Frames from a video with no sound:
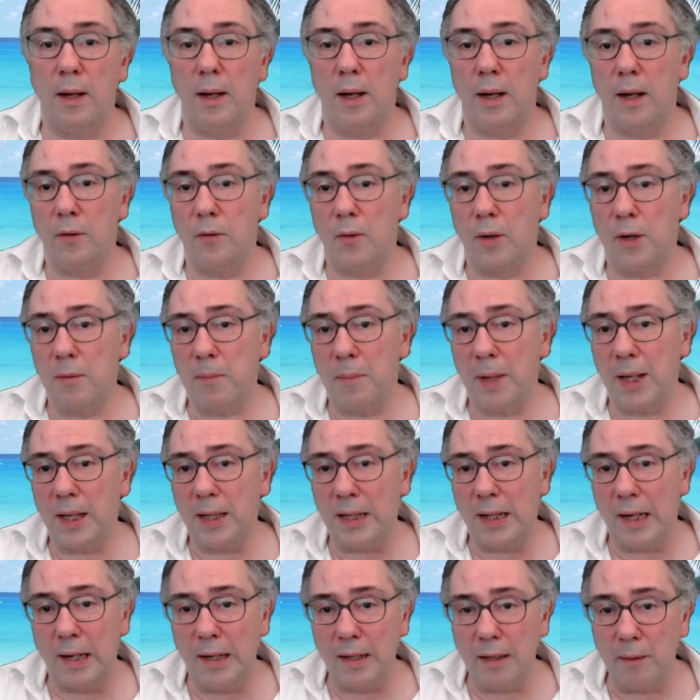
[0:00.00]
you can make it a
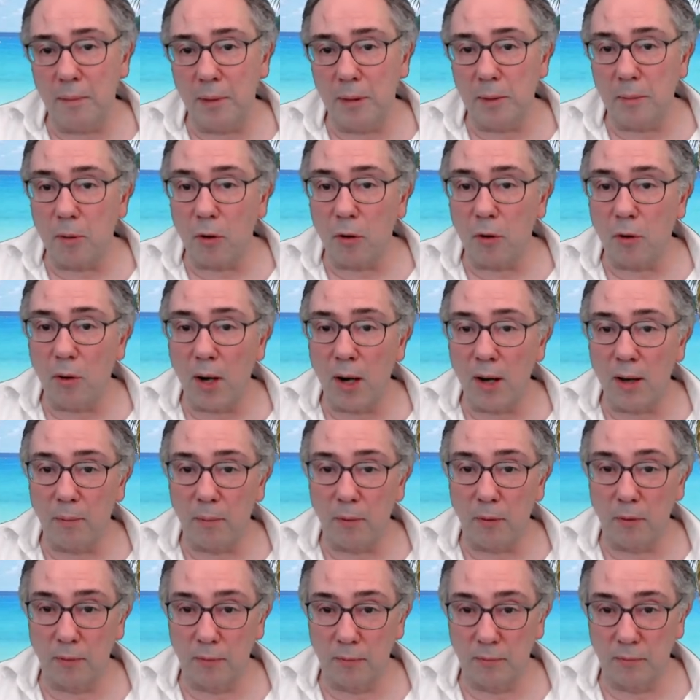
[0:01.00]
little bit more
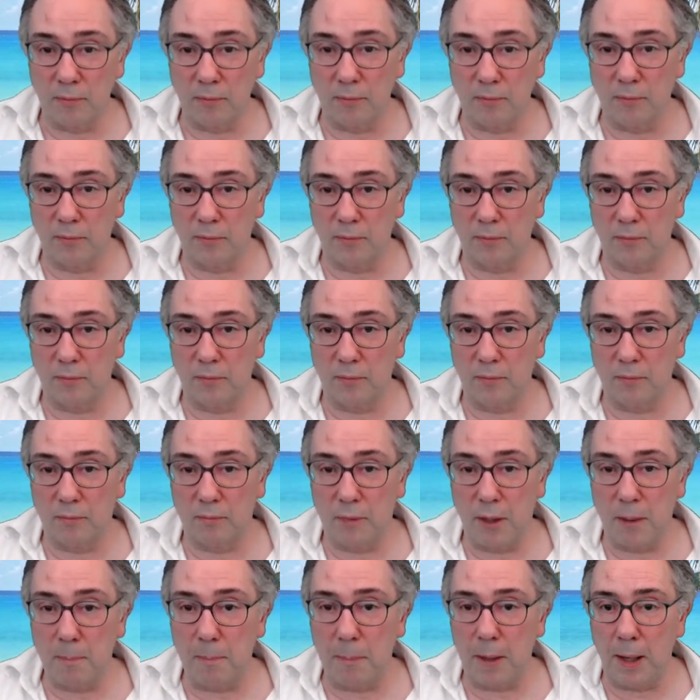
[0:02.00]
credible by
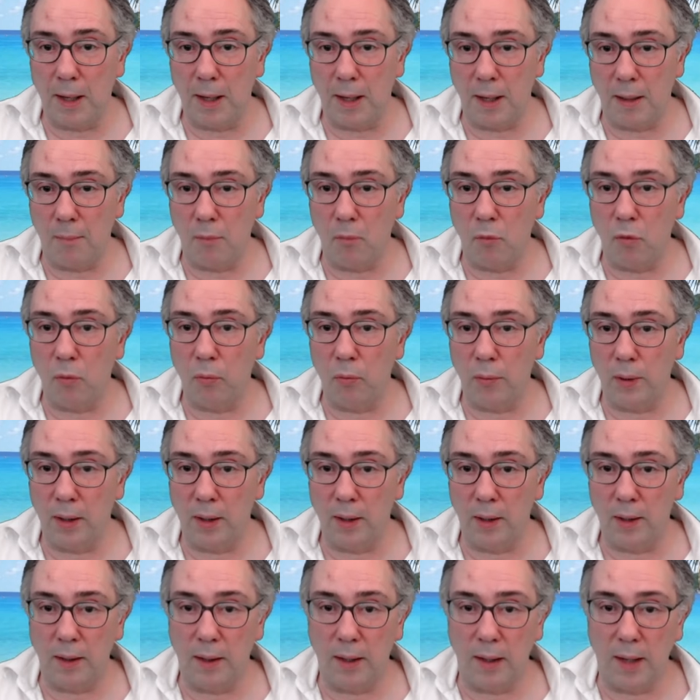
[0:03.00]
playing a movie
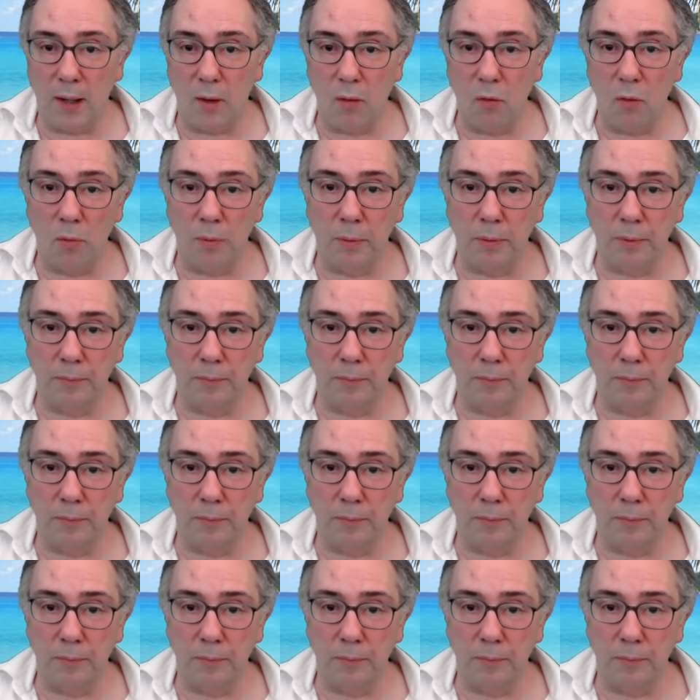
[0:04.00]
in a loop.